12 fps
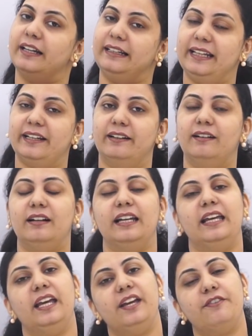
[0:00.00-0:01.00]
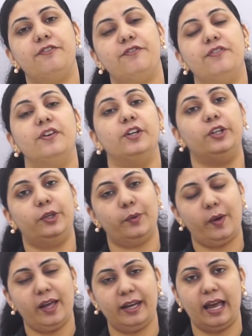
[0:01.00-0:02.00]
dear, if you
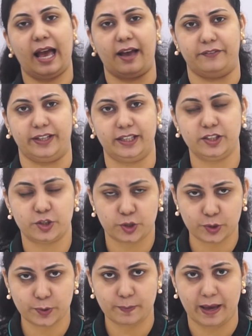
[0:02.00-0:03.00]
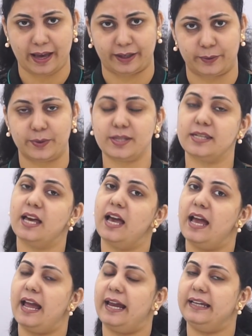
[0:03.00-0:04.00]
are having 2 mangoes
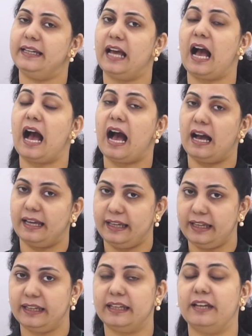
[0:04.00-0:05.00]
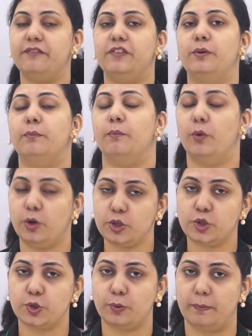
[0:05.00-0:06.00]
and I give you more
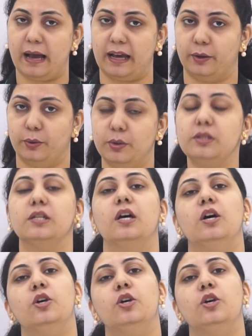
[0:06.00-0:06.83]
2 mangoes,